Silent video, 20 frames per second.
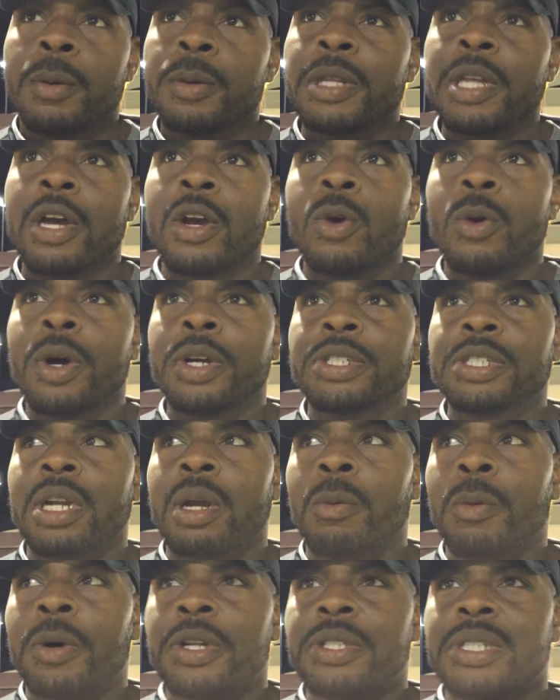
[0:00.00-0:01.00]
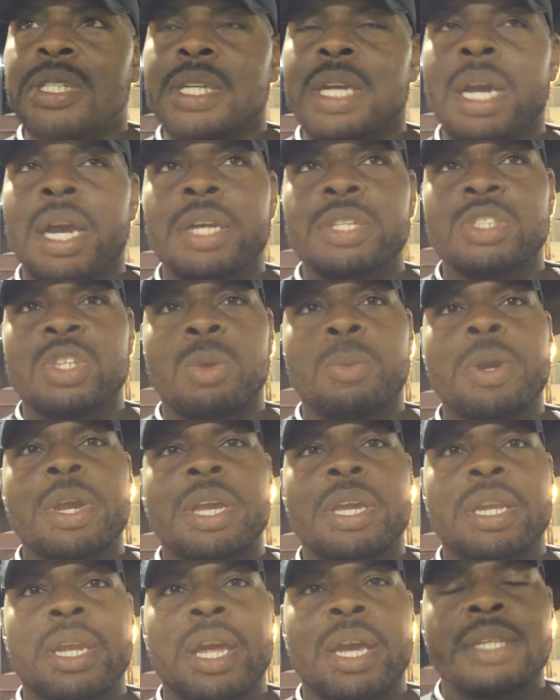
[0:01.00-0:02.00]
Oh, without question, I want to see guys, you know,
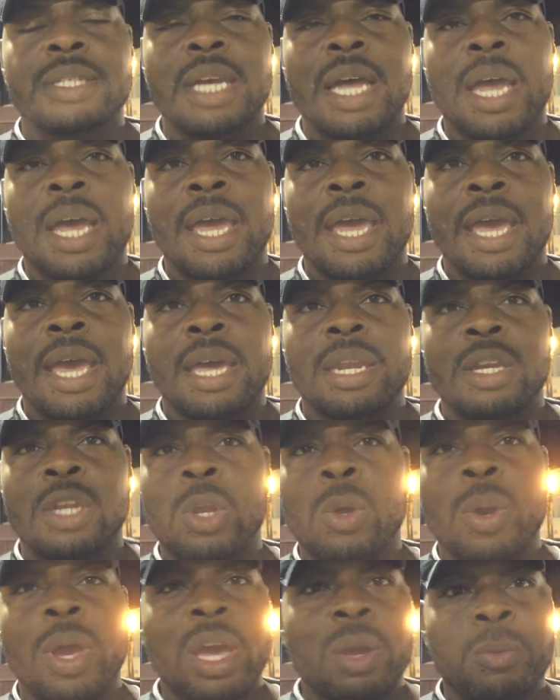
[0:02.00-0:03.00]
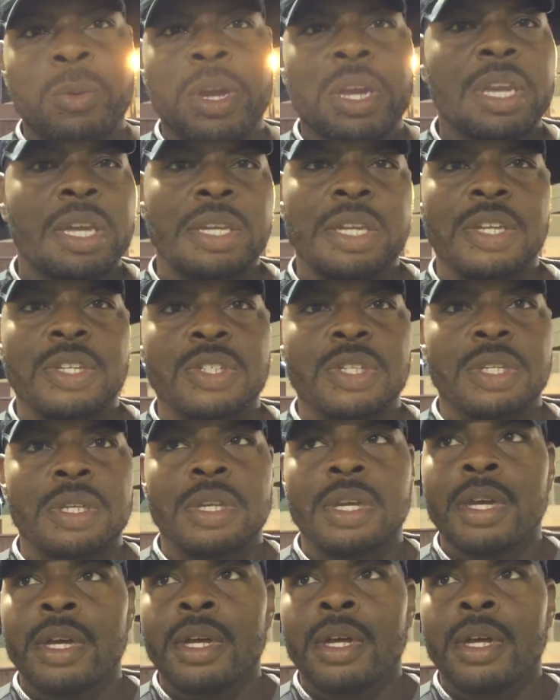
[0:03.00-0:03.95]
recognize hi-hat and low-hat recognition.